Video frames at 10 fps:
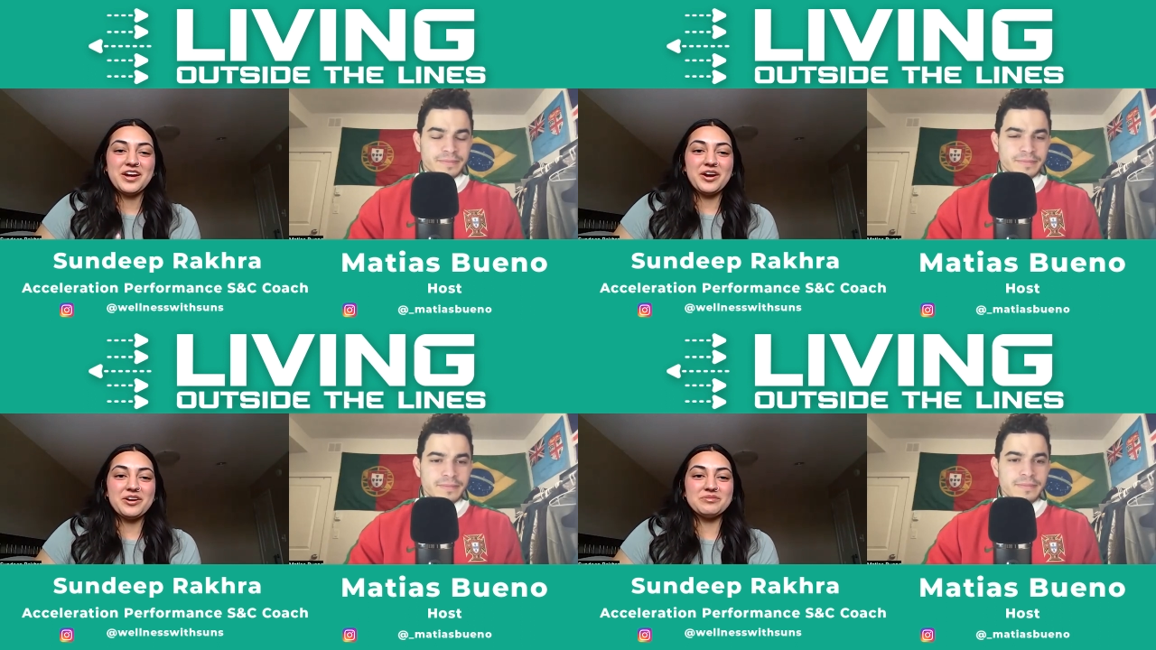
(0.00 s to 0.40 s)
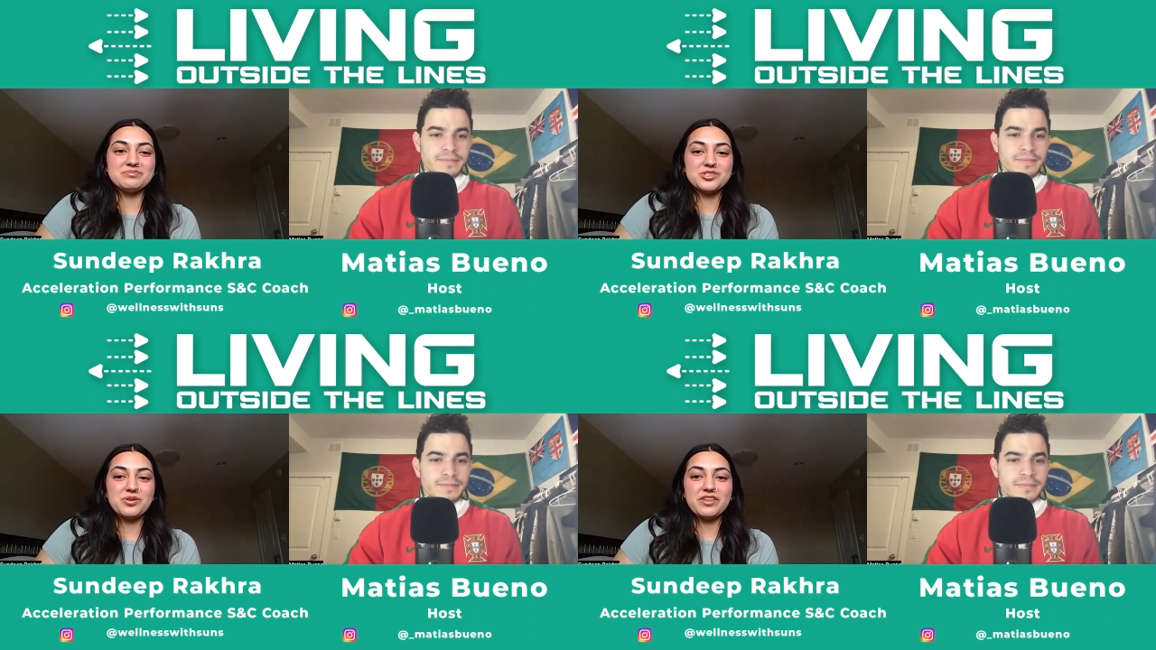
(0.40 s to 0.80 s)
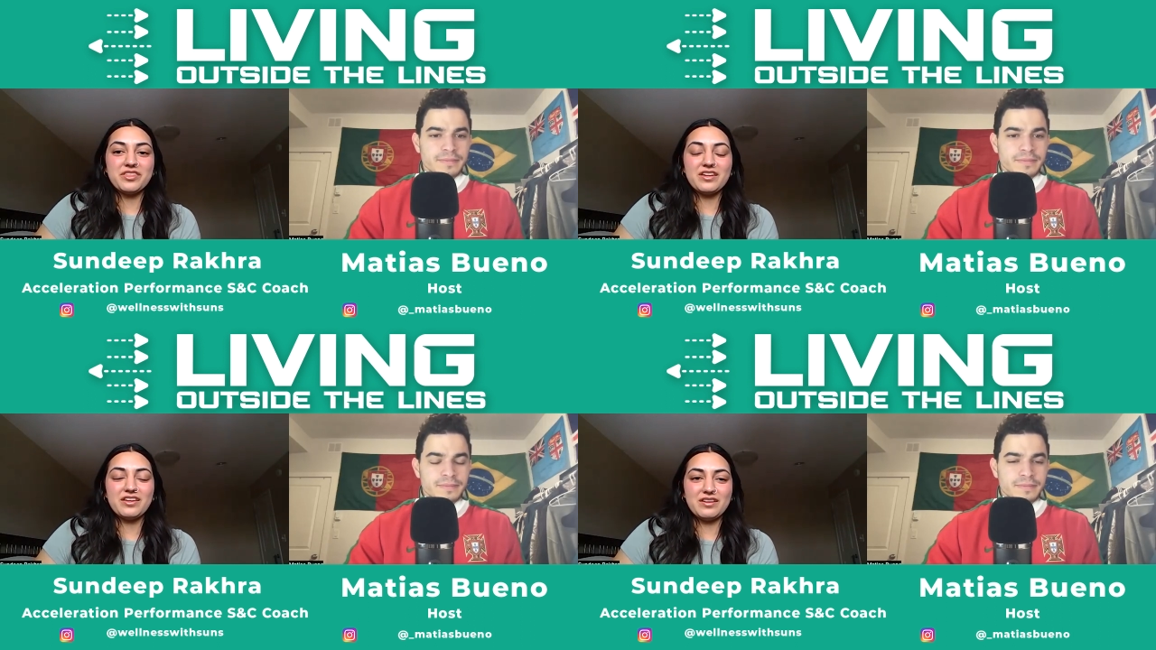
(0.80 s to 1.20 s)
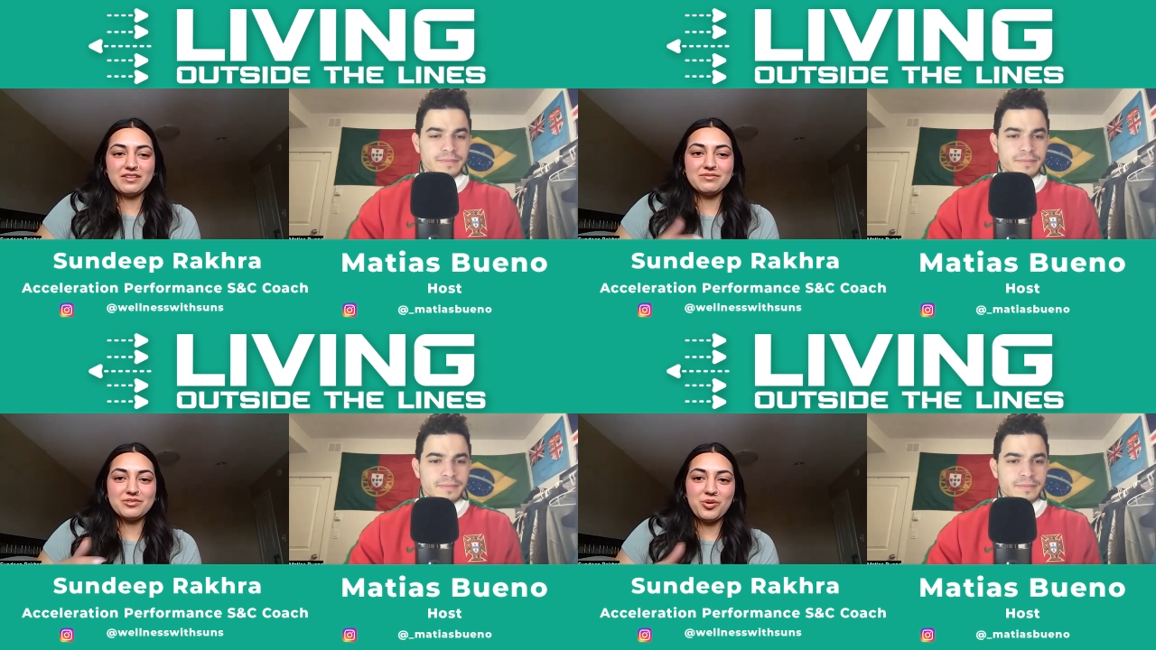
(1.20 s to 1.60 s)
Speaker 1: Um, so I think
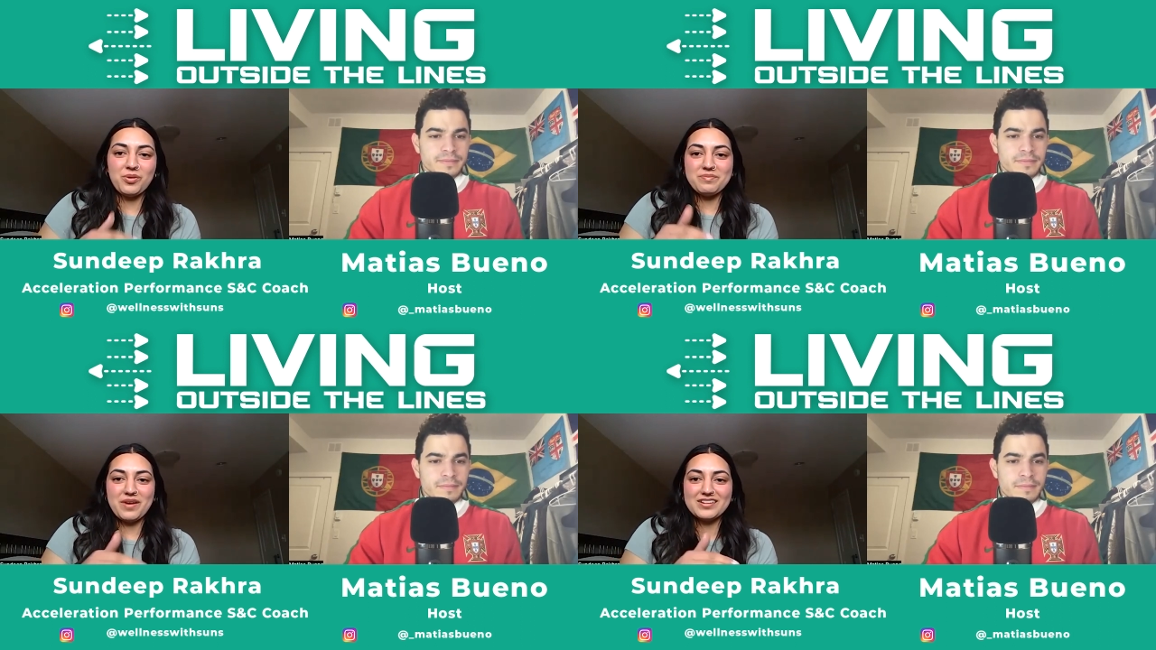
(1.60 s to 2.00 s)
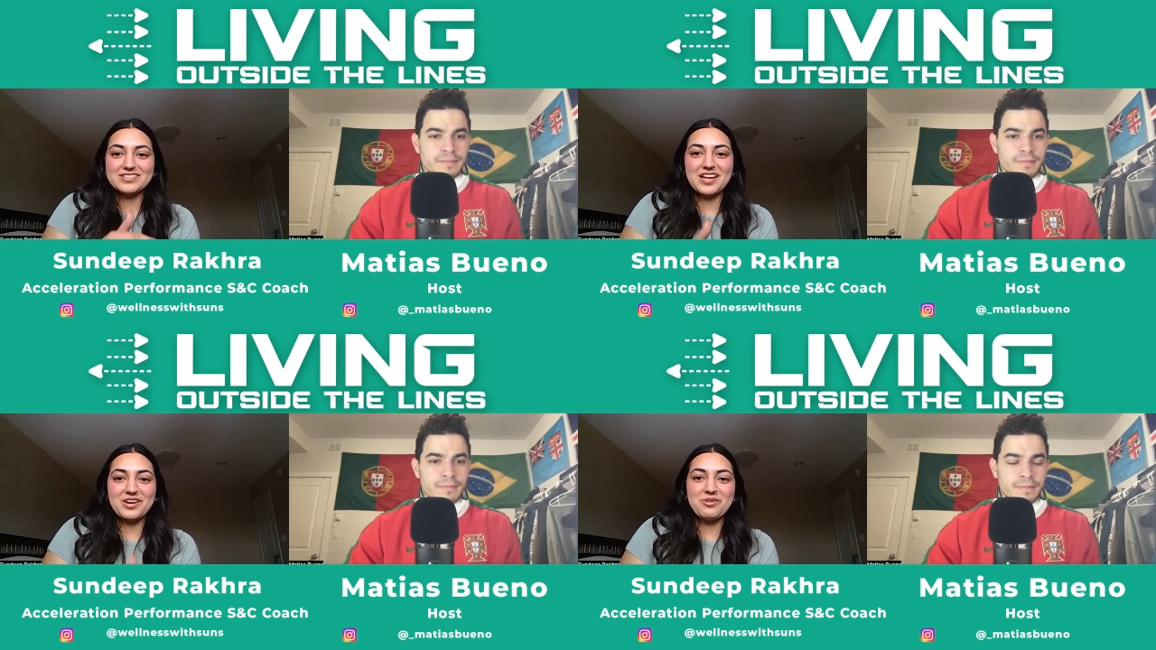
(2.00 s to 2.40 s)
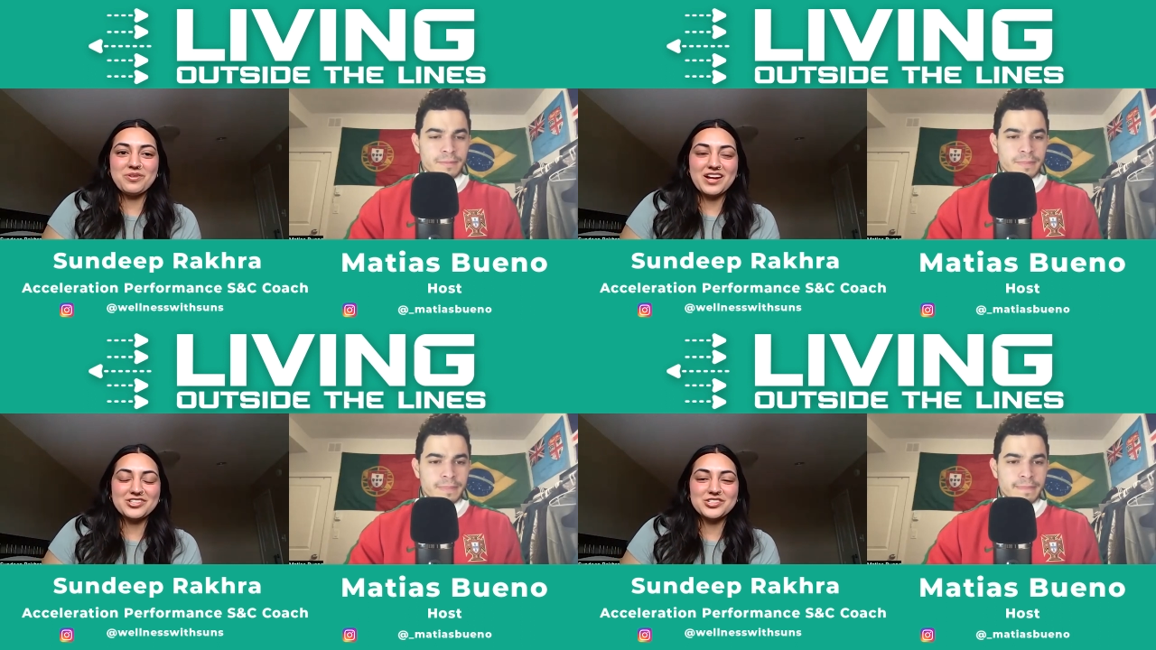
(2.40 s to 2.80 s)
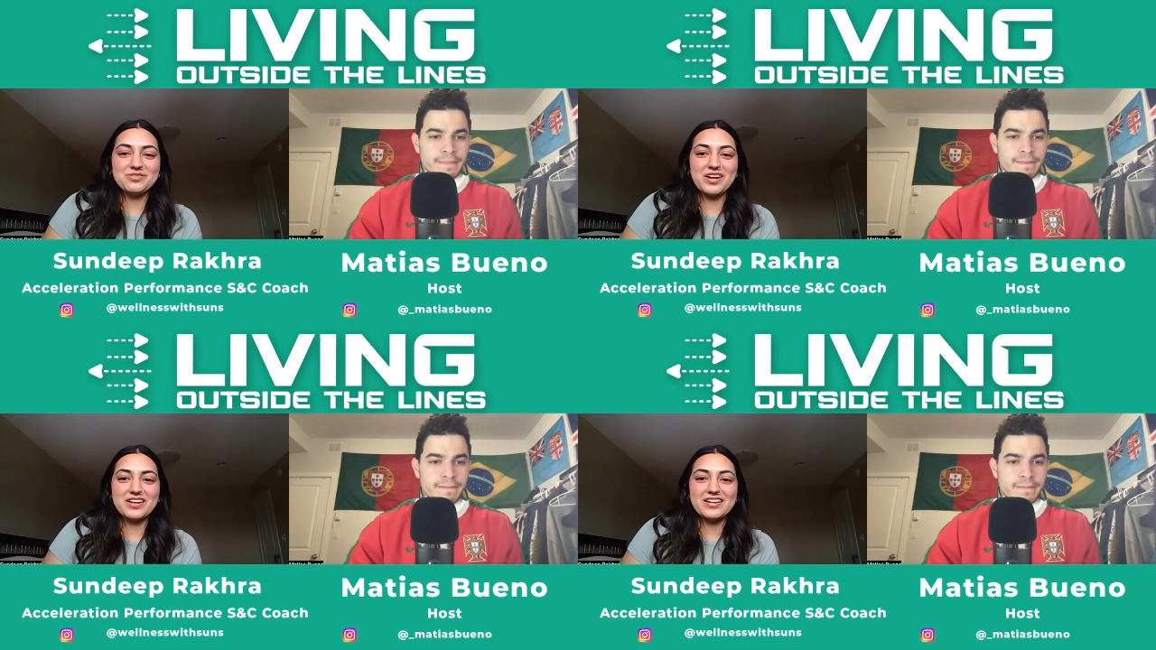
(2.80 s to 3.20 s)
going back to that quote actually
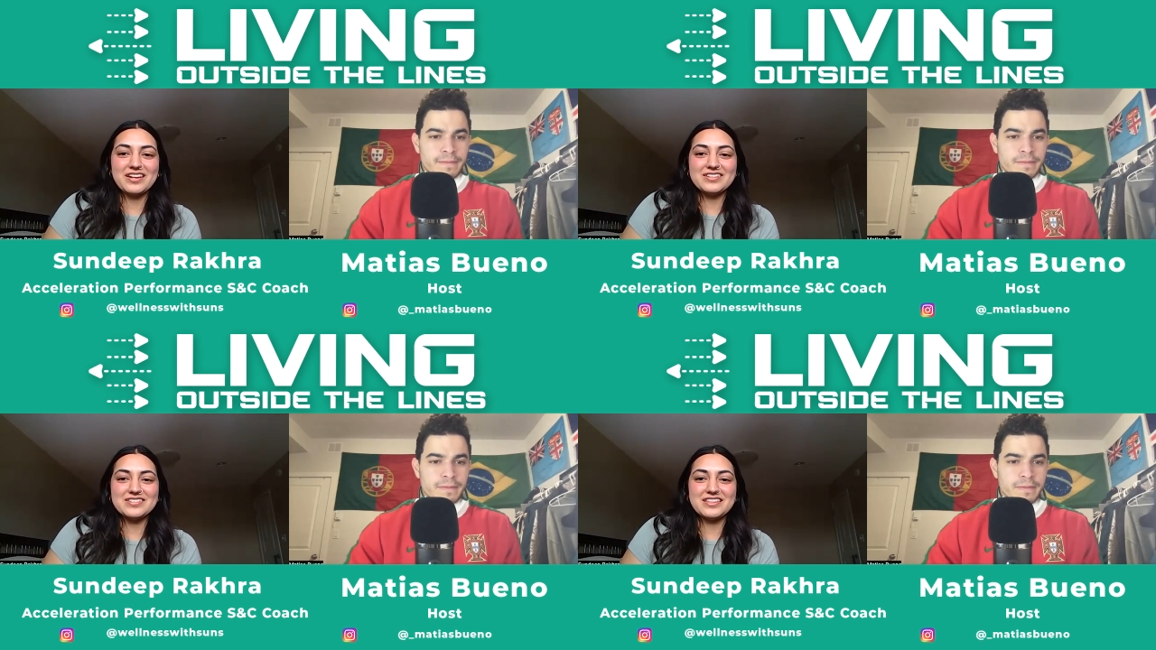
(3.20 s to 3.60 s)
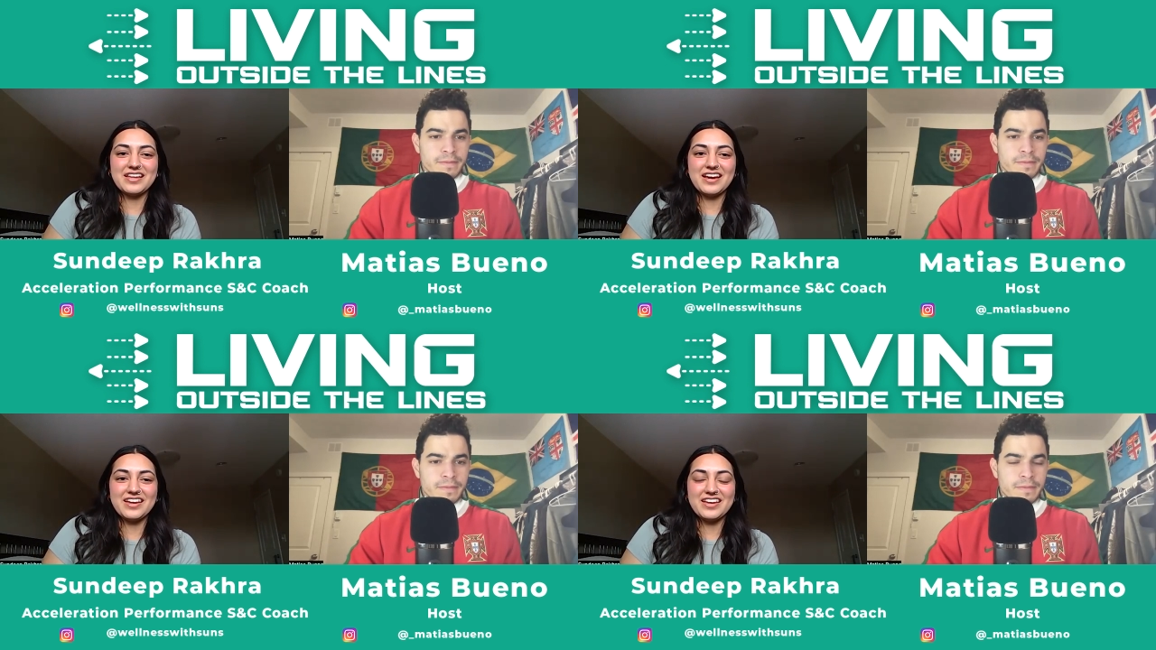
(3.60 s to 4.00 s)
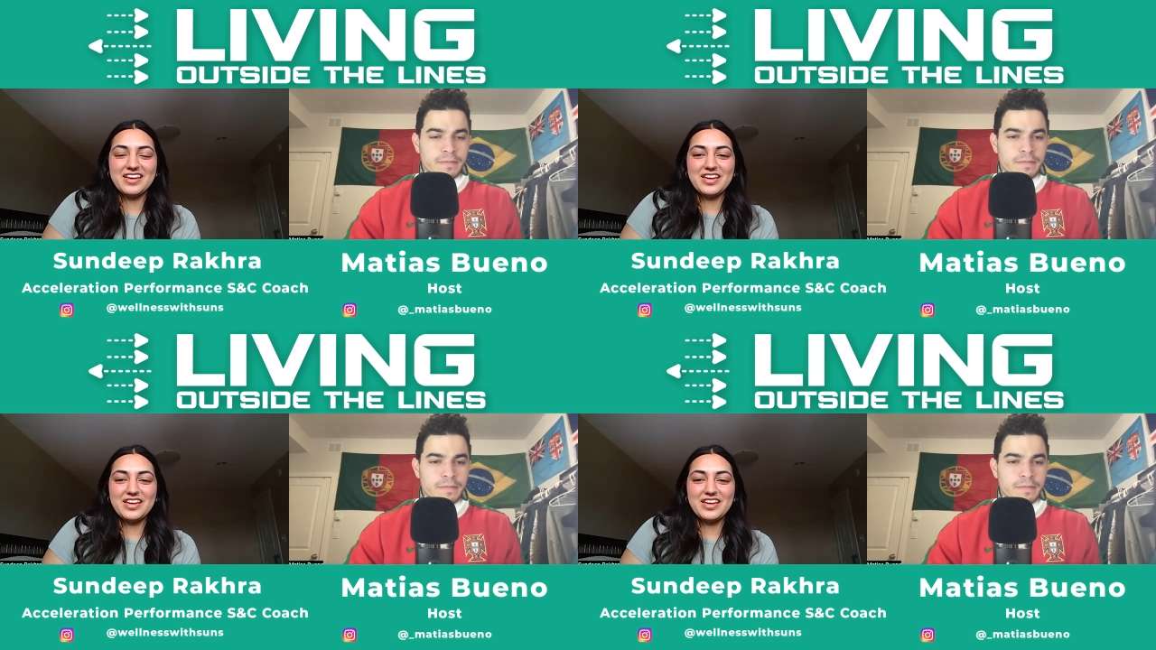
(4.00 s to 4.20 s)
and recognizing that